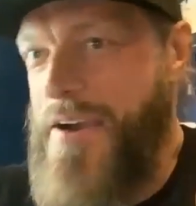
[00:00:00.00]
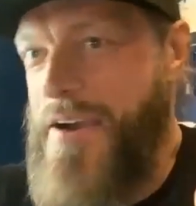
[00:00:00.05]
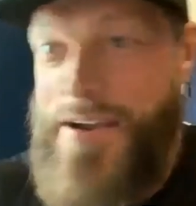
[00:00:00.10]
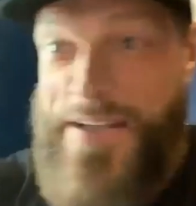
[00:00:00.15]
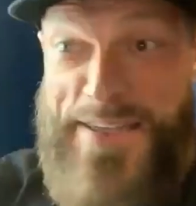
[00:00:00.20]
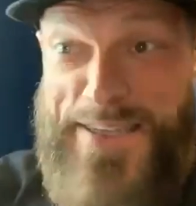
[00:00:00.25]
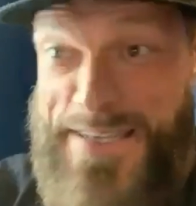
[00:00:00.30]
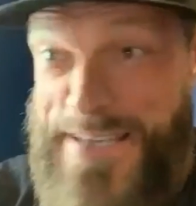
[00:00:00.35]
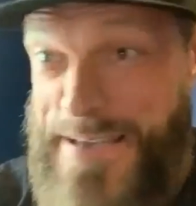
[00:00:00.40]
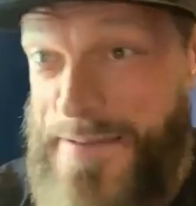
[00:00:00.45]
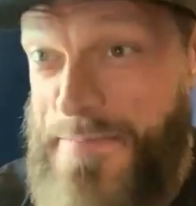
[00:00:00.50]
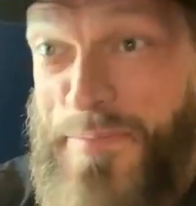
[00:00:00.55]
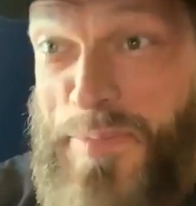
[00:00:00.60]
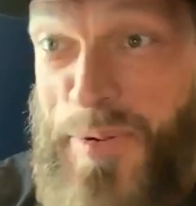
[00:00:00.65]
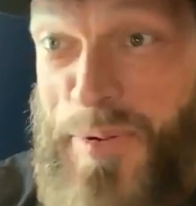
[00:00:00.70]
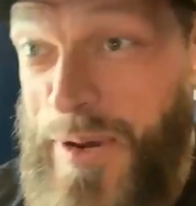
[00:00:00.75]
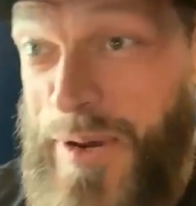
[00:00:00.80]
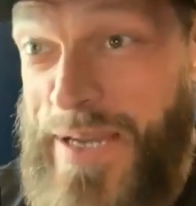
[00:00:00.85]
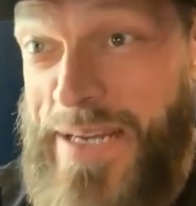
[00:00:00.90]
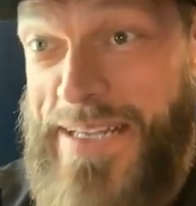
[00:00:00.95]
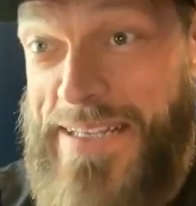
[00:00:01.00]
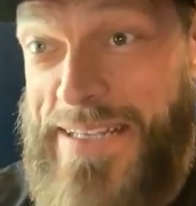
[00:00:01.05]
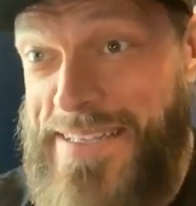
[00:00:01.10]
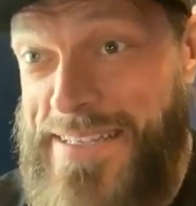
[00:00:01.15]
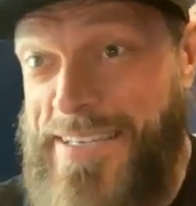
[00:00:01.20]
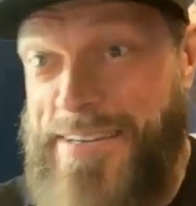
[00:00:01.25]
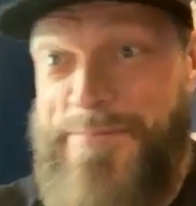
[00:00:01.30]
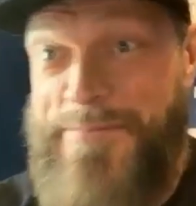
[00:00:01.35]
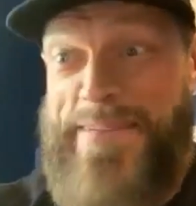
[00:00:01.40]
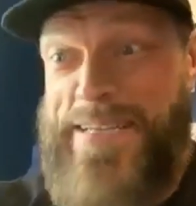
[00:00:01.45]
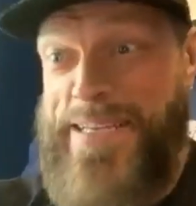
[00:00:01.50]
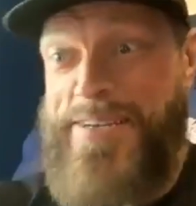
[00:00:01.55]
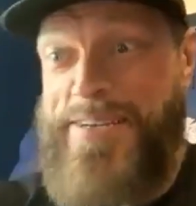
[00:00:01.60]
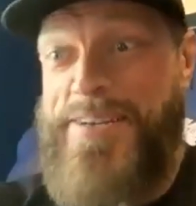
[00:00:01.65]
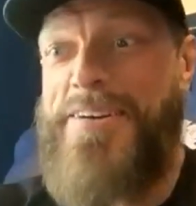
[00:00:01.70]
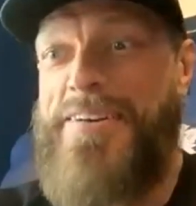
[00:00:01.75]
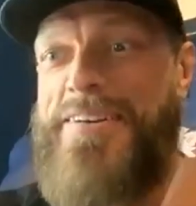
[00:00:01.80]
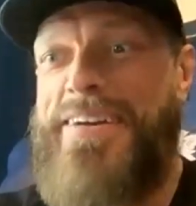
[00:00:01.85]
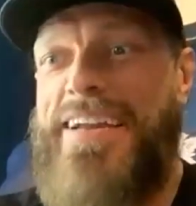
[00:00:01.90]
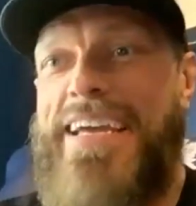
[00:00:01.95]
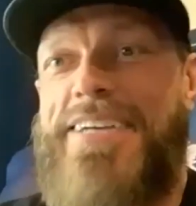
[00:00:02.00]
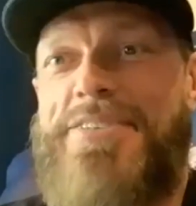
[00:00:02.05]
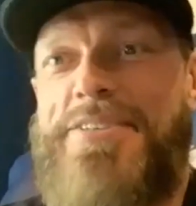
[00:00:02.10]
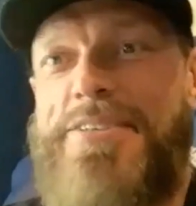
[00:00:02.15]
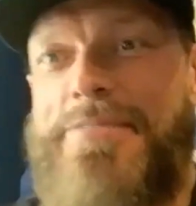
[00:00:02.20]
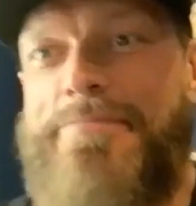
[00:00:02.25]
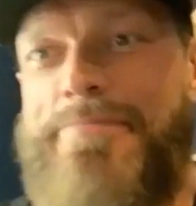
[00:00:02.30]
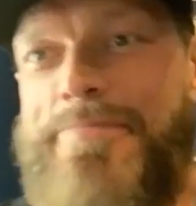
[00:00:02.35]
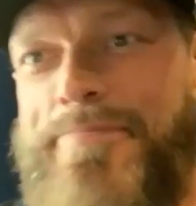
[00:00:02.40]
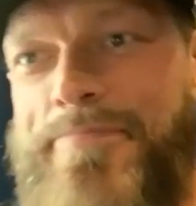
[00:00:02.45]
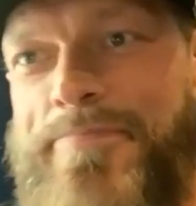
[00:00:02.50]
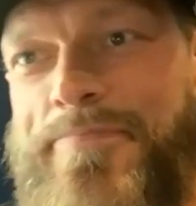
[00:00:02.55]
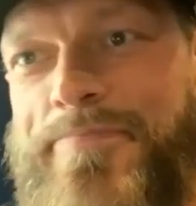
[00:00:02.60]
there at some point in some incarnation.